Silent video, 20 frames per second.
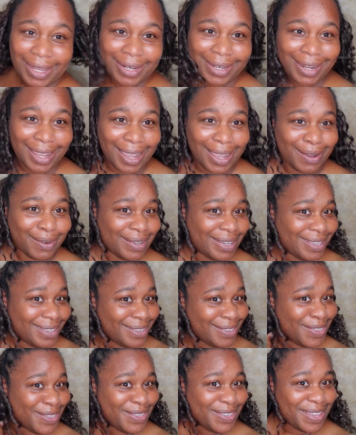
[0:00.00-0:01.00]
And now
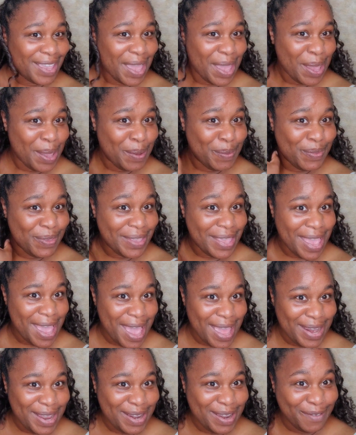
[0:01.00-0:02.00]
is the time to
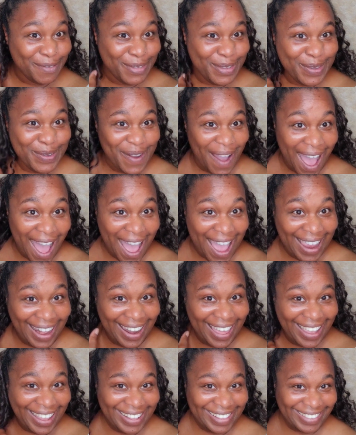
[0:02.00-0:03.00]
add in a few
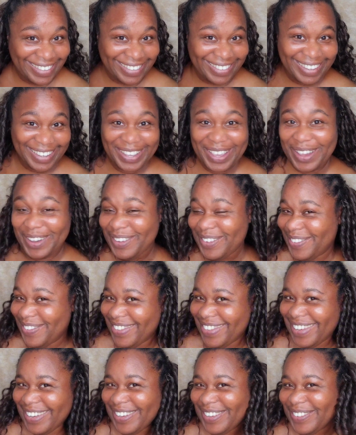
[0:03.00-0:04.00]
highlights as I go.
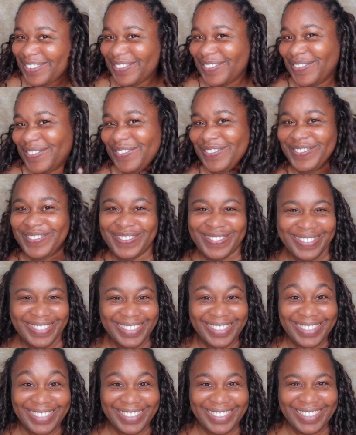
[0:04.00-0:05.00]
So
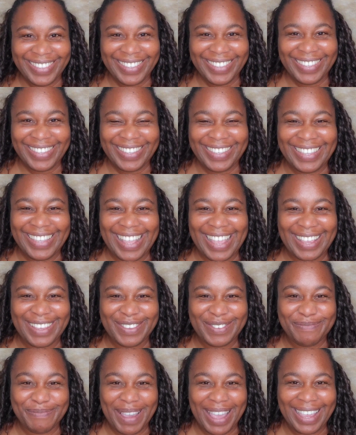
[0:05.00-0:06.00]

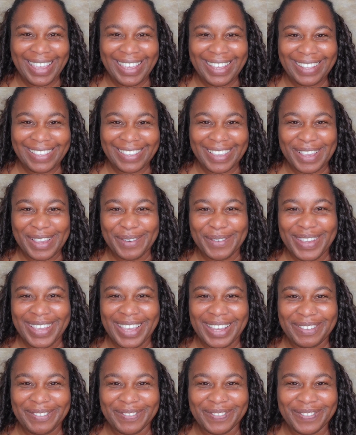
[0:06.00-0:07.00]
next packets, here we
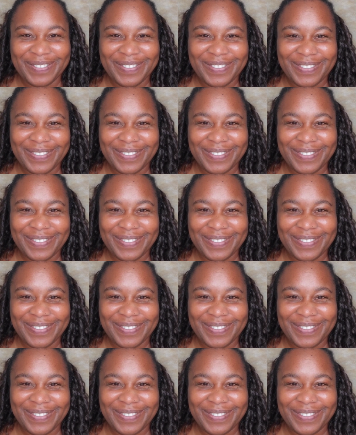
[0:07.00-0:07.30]
come.